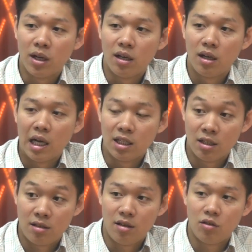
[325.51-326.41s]
but
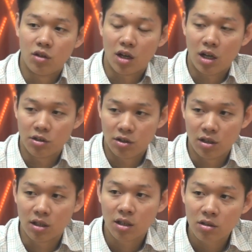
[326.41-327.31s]
adjusting to the culture
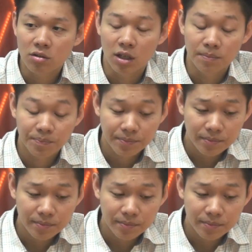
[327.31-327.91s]
and etc.